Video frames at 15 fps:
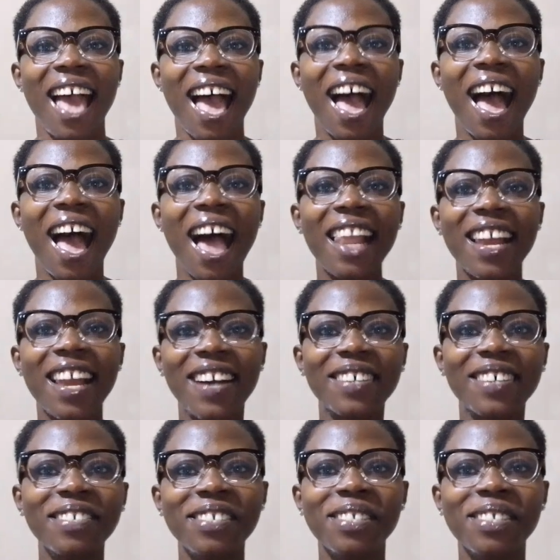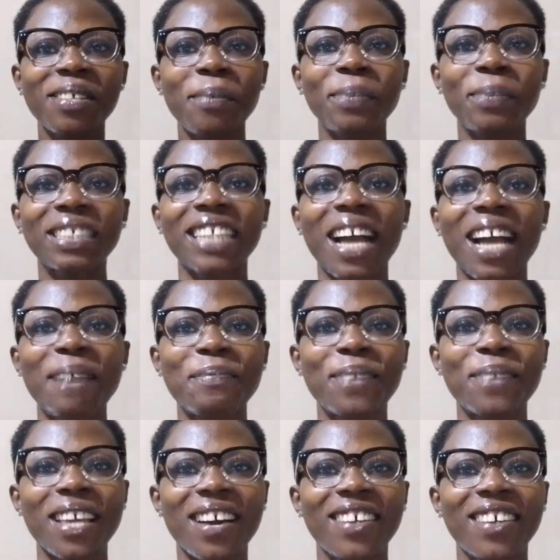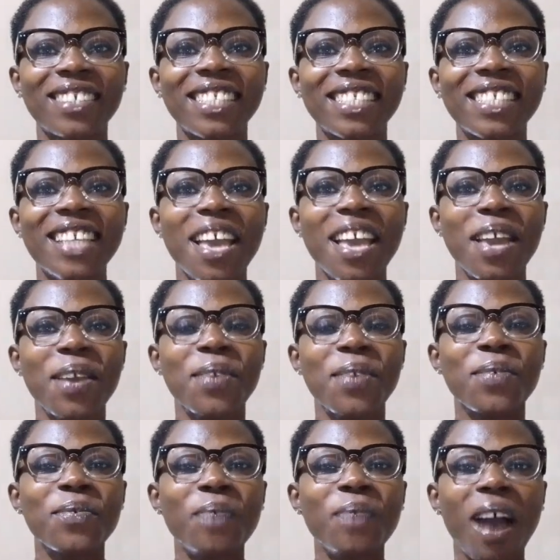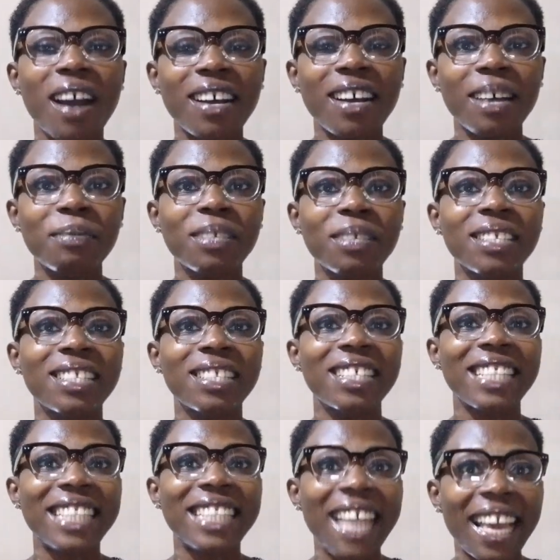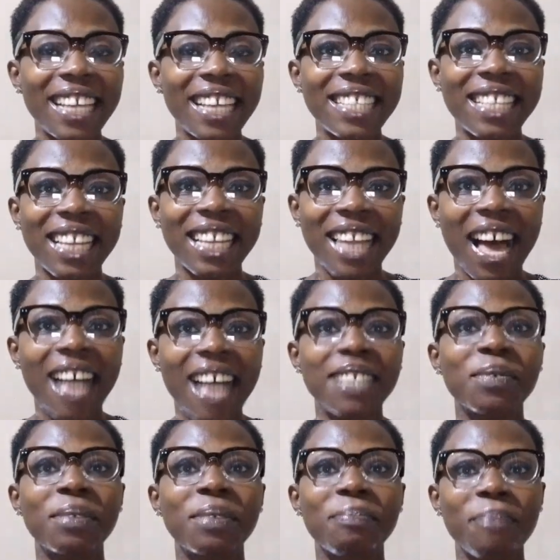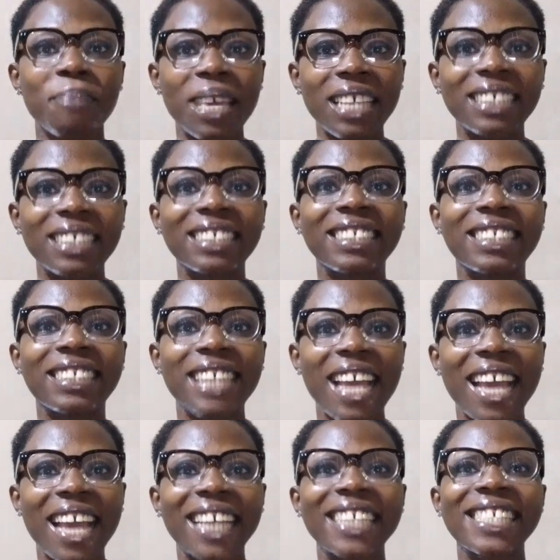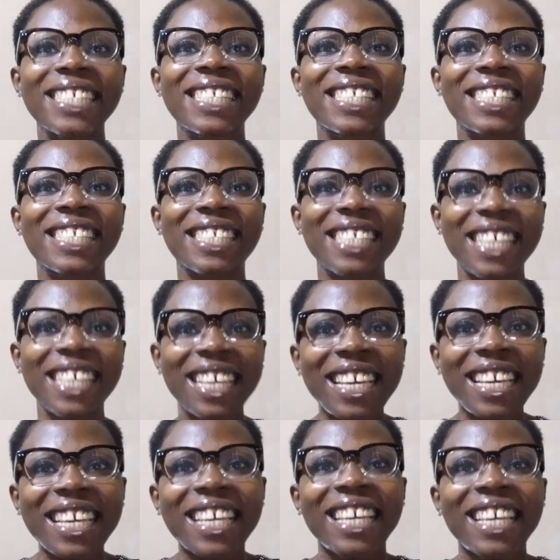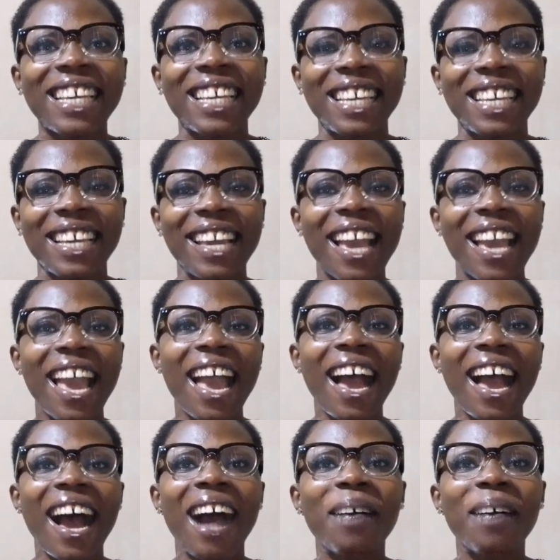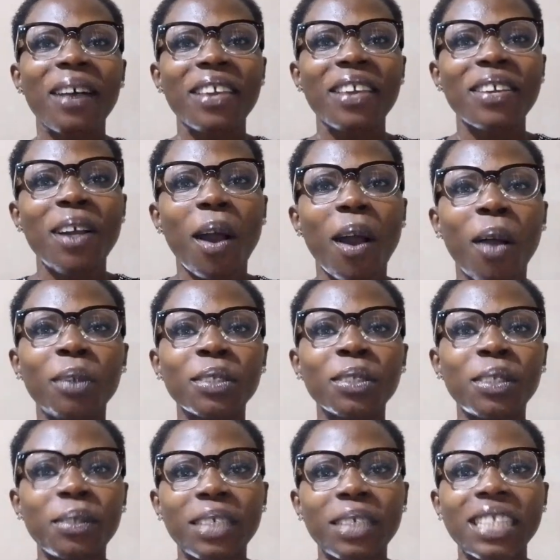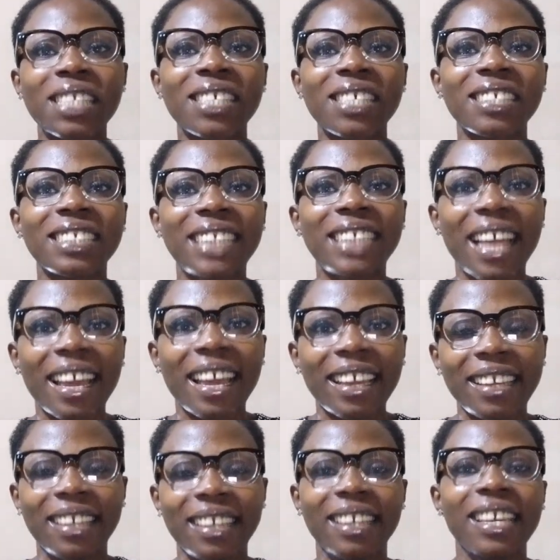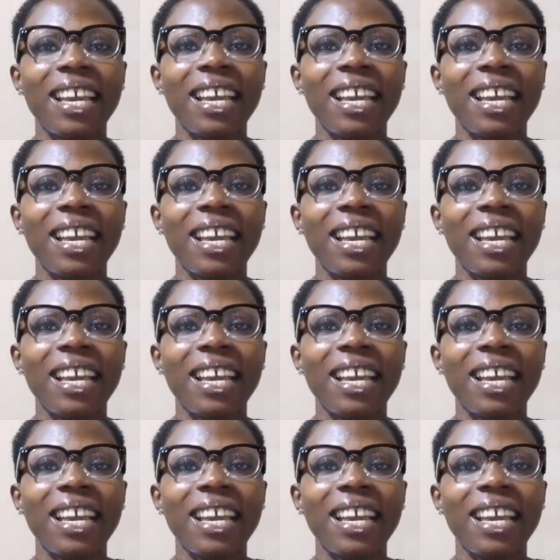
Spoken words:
Hello super champions, you're welcome to today's class with Miss JC. How are you all doing today?